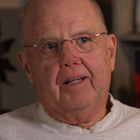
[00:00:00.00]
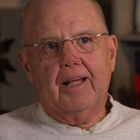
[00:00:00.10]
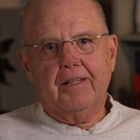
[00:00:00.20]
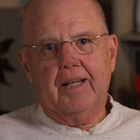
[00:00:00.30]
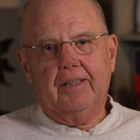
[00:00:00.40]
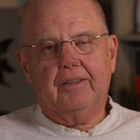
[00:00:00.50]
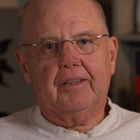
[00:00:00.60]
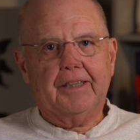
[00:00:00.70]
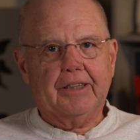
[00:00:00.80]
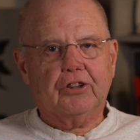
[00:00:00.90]
And then
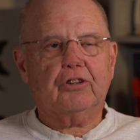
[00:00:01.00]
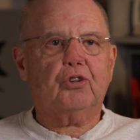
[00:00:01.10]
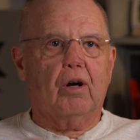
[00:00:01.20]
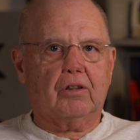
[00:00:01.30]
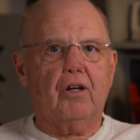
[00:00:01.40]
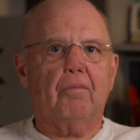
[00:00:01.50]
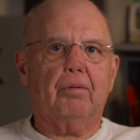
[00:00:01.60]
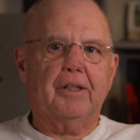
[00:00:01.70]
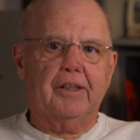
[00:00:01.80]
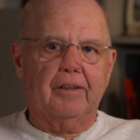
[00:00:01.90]
each truck
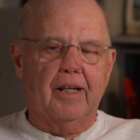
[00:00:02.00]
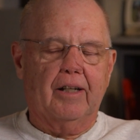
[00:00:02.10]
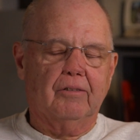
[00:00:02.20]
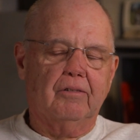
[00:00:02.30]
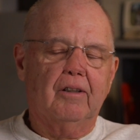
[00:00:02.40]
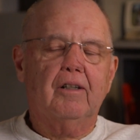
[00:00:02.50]
company then